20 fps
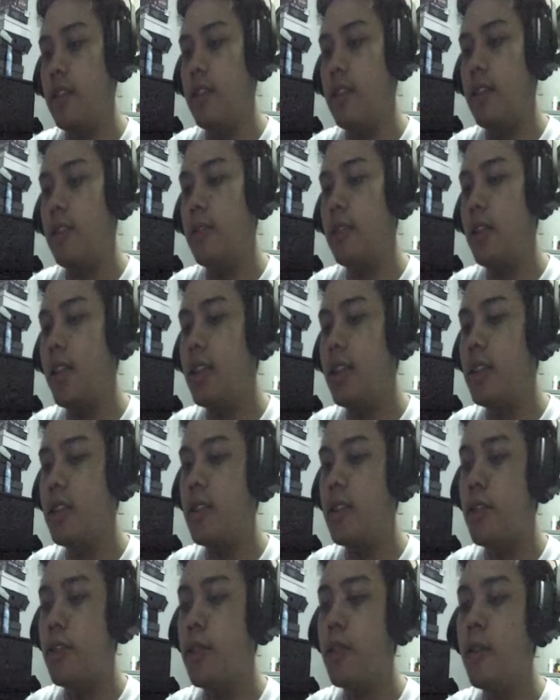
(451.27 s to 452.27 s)
Okay,
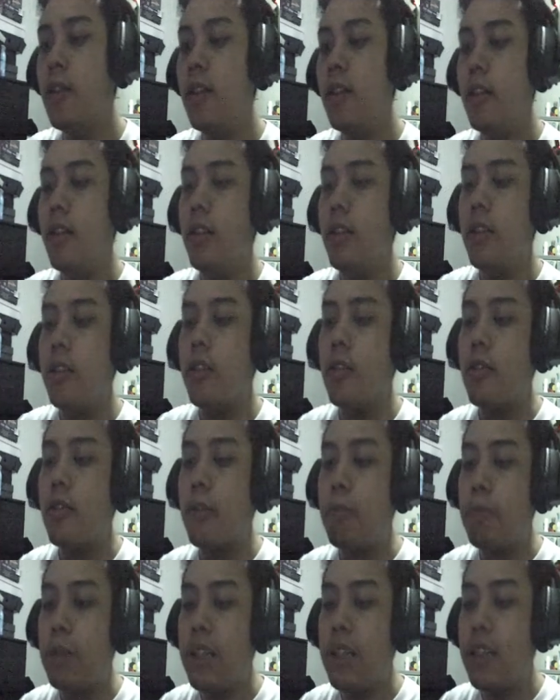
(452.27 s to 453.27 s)
so to
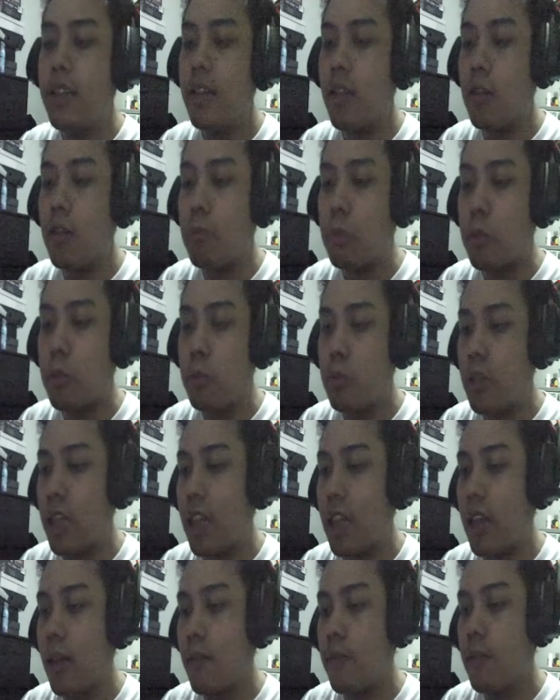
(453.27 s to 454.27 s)
complete the number, we
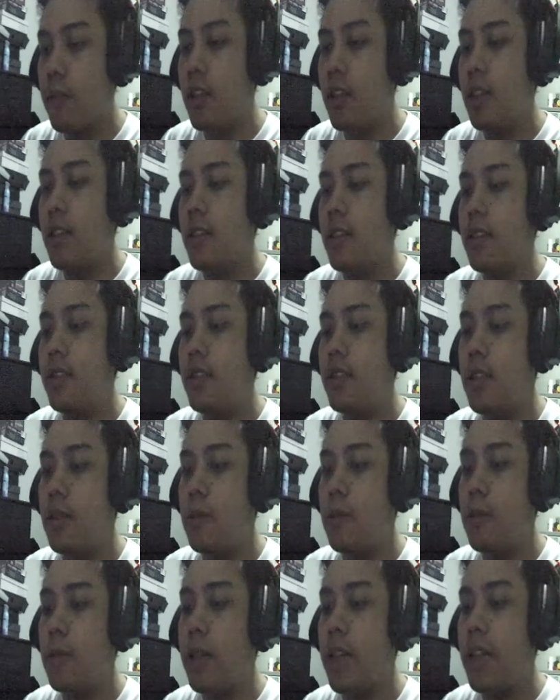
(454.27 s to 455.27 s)
have
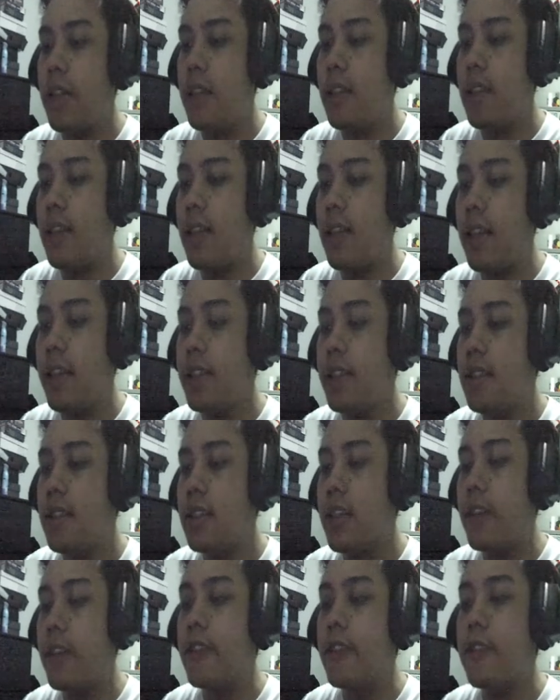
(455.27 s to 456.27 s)

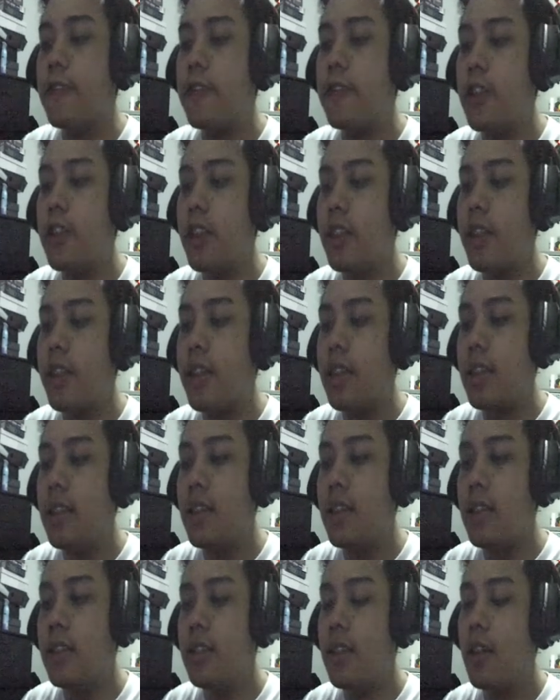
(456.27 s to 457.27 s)

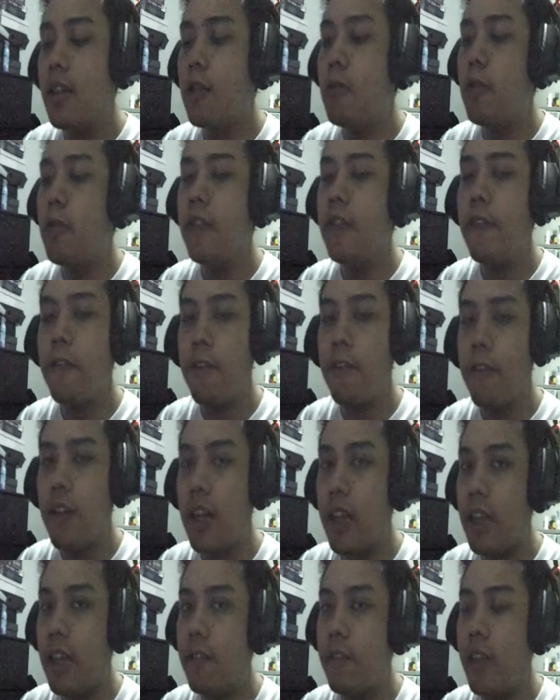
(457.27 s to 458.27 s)

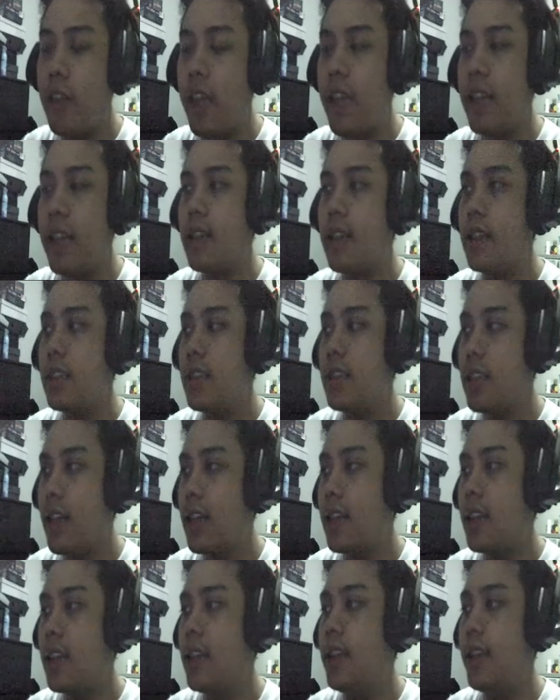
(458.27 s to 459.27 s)
088743015, and the check
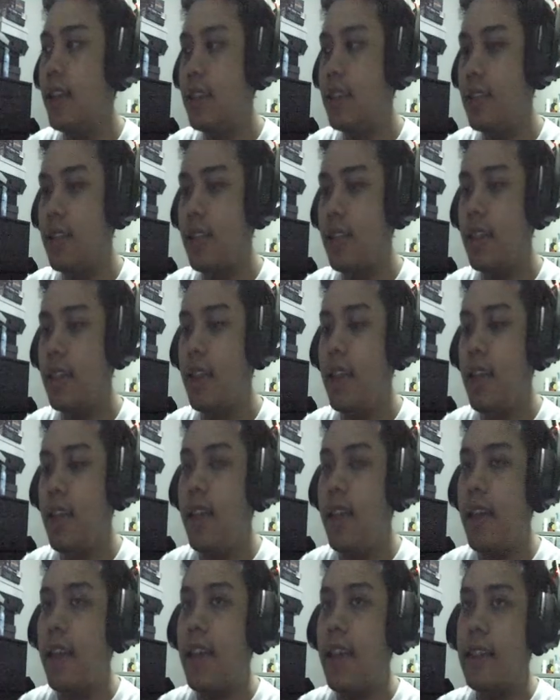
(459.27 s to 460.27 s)
digit
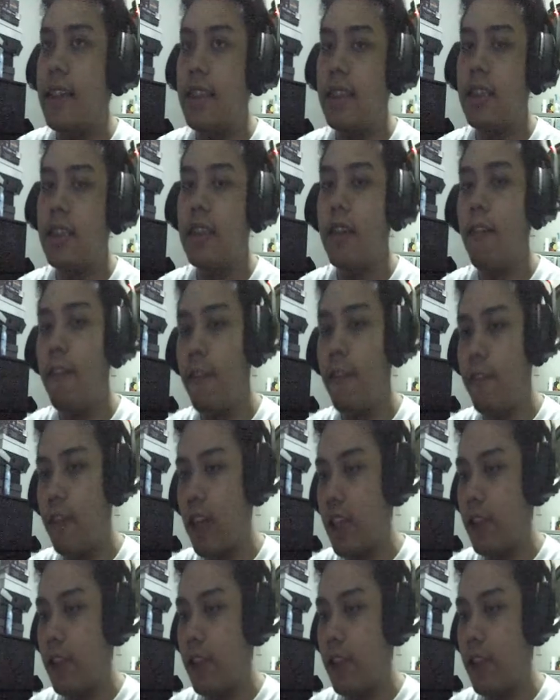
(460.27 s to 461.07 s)
is 5.